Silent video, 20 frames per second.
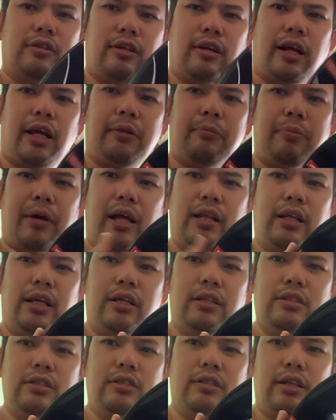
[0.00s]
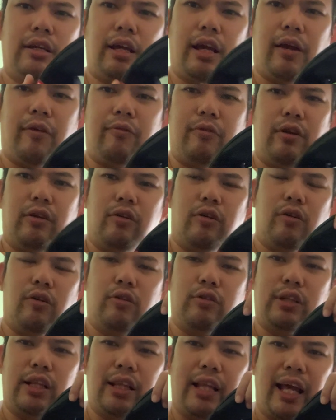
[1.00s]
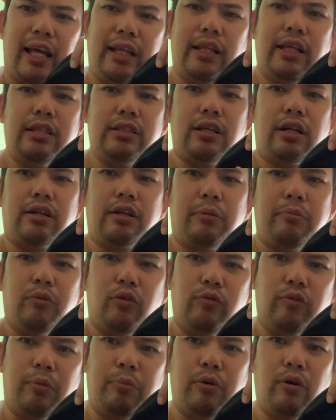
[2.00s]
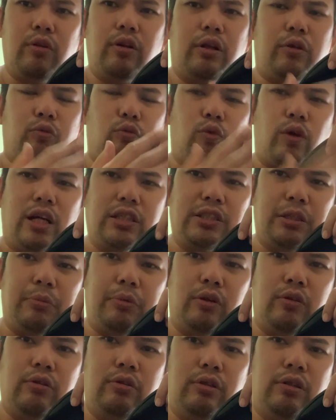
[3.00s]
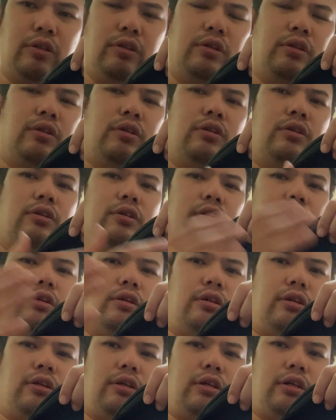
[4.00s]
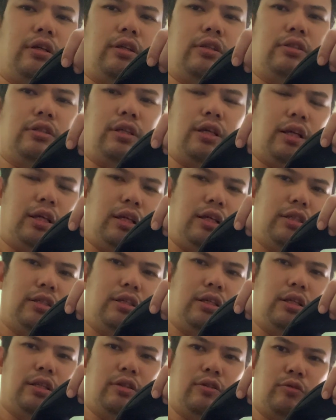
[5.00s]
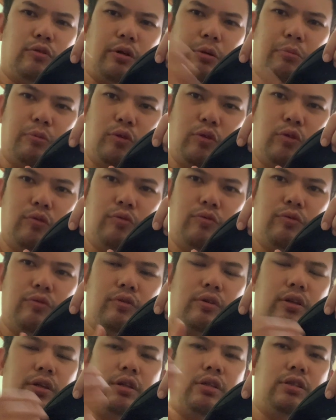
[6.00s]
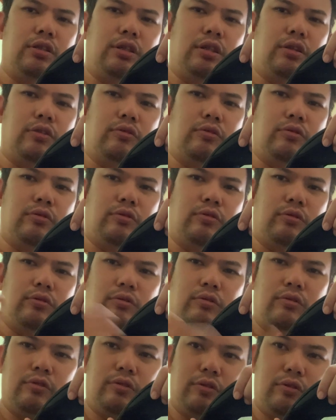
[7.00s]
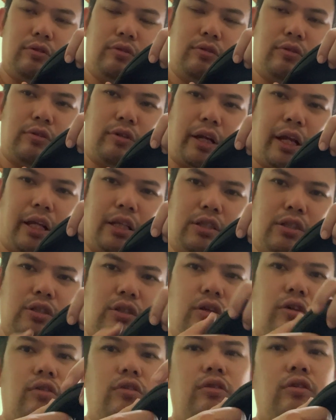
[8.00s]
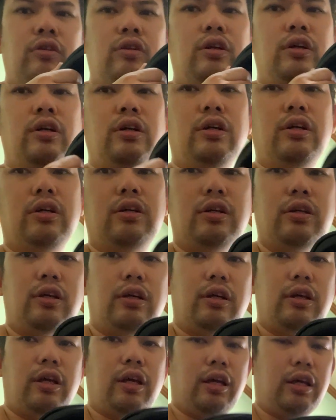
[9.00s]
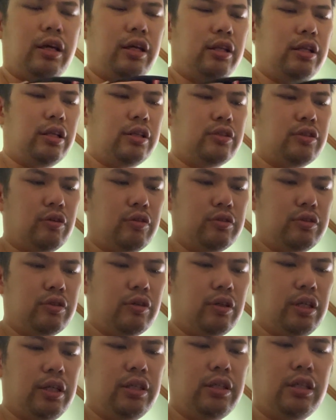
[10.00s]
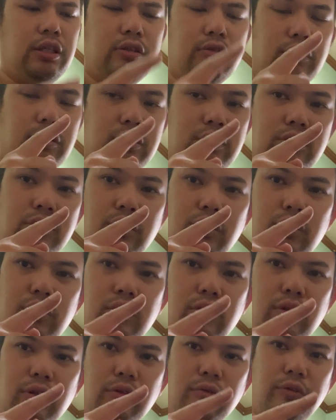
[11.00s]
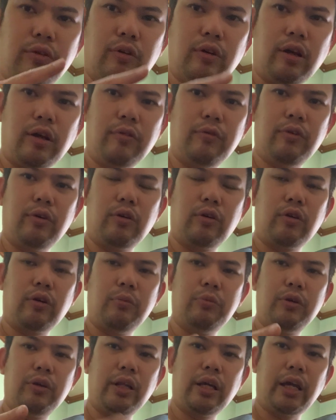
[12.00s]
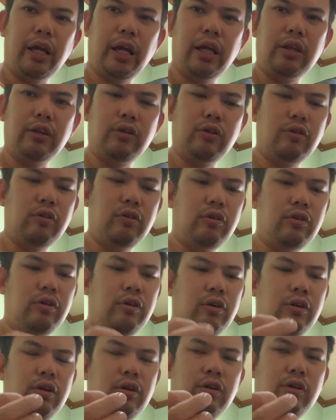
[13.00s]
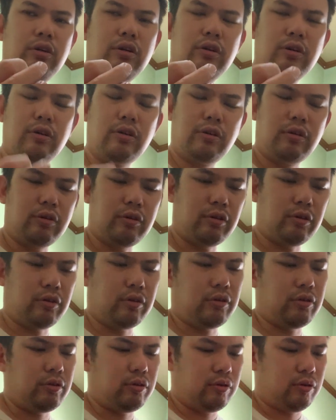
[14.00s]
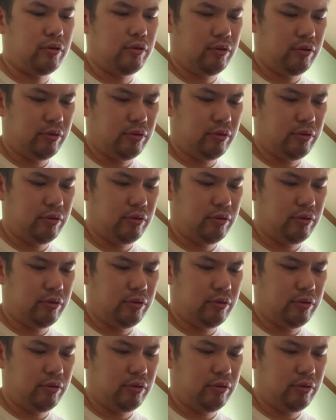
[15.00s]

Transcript: great paddings, Every, all the linings are removable and washable. It's easy to remove, easy to reinstall, and it's also easy to install if you have your communicator. Uh,